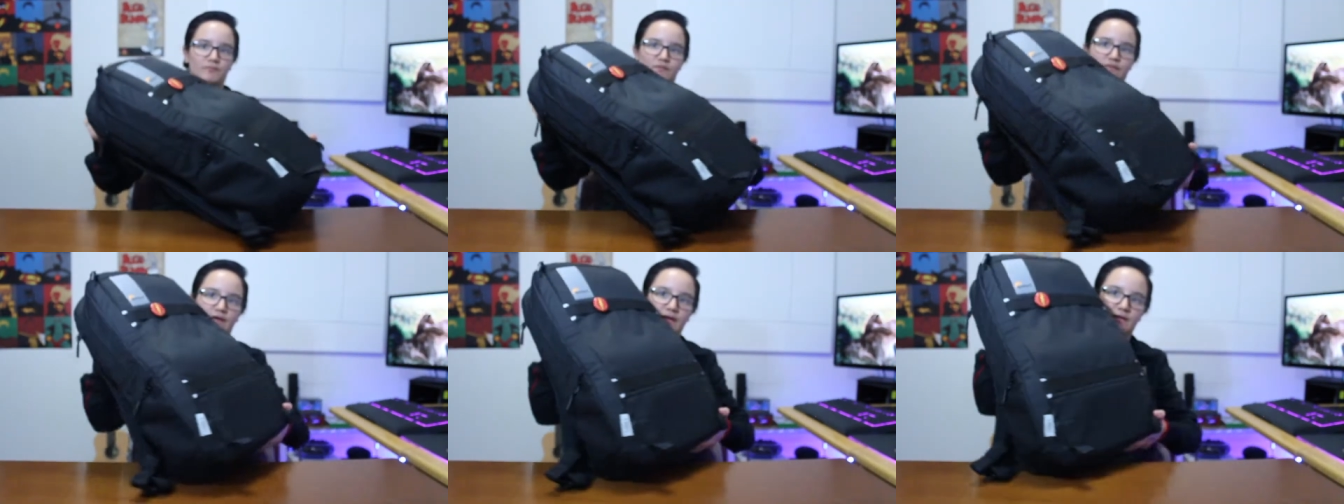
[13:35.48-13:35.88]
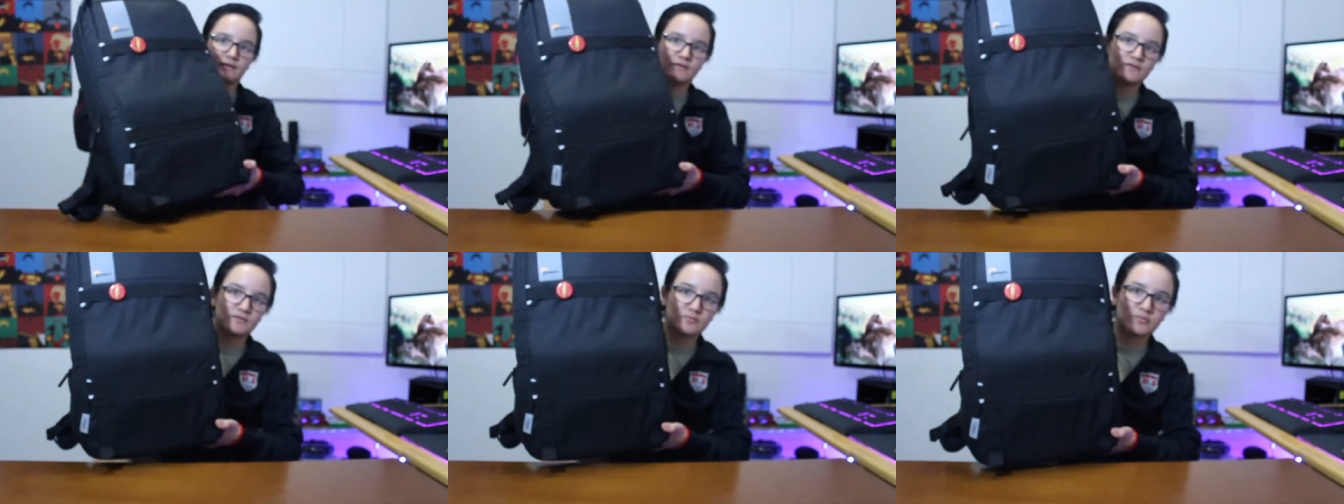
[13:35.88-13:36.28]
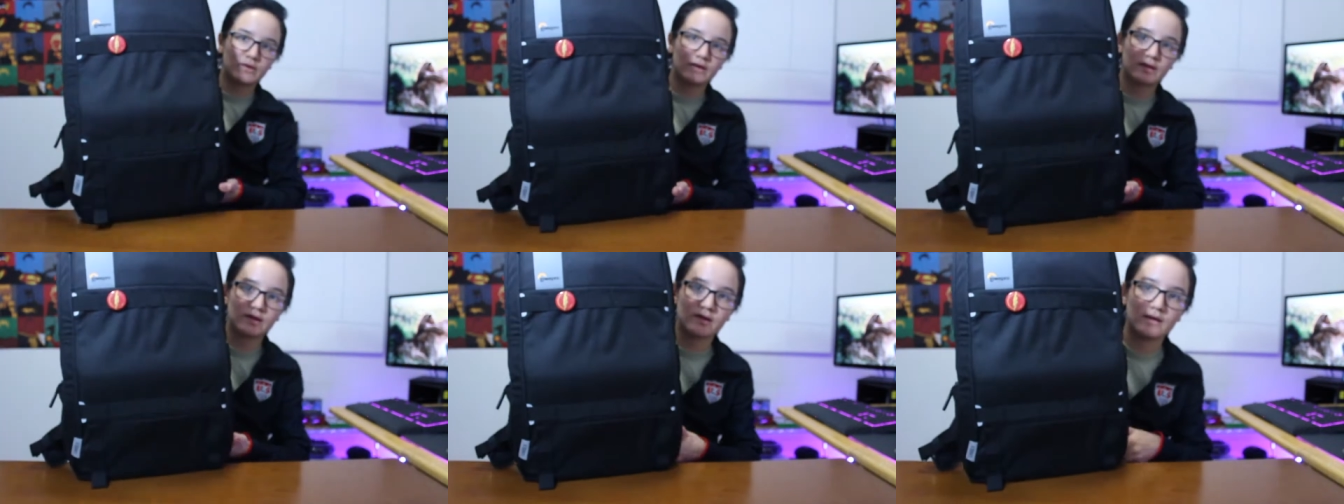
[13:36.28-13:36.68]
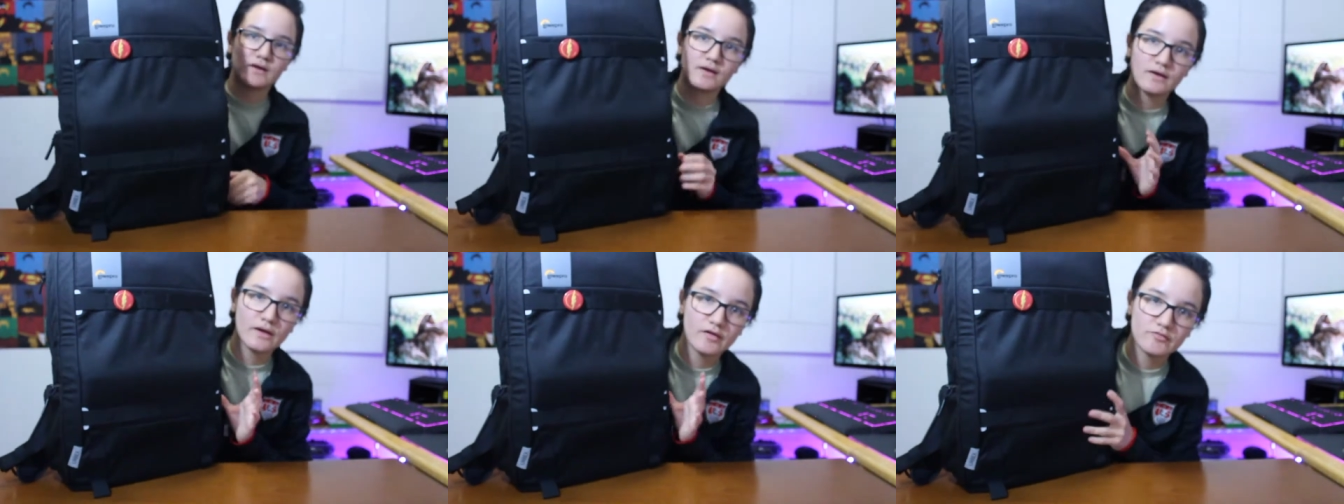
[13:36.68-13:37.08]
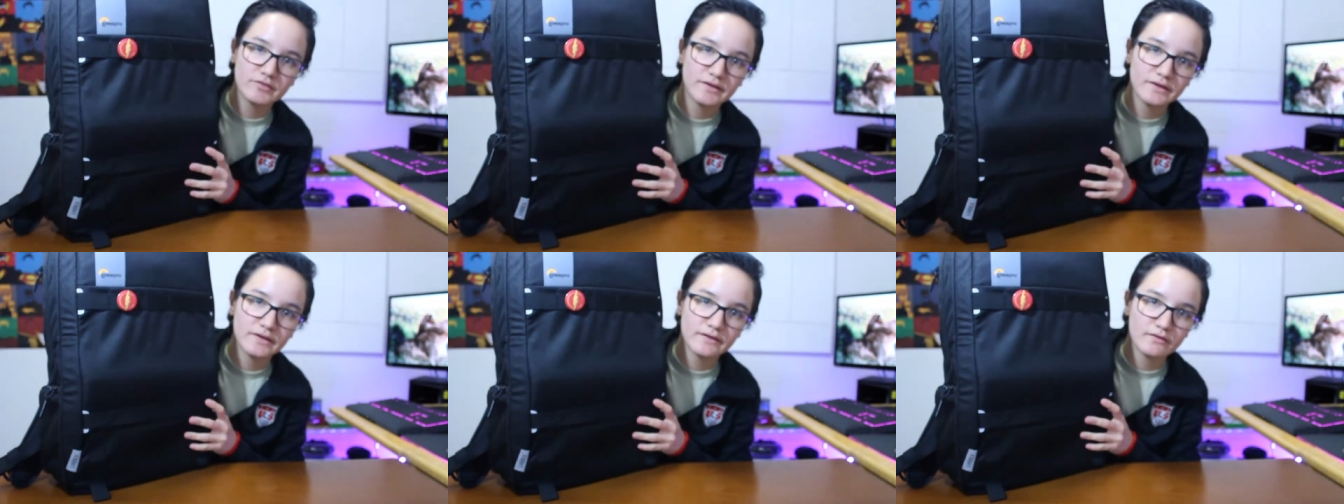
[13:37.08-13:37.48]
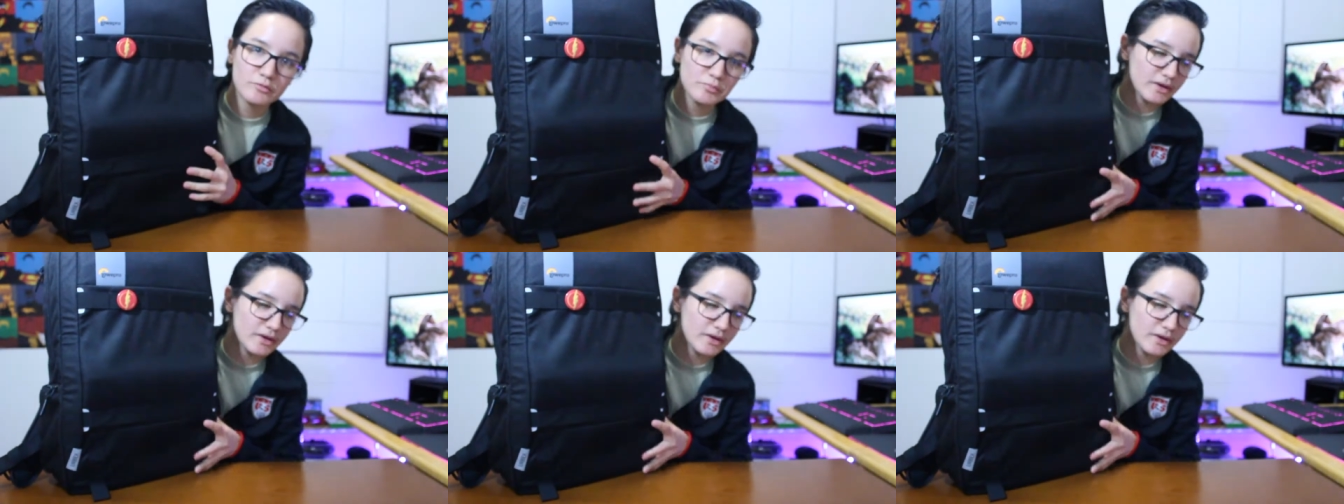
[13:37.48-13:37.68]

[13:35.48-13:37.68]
that is my everyday carry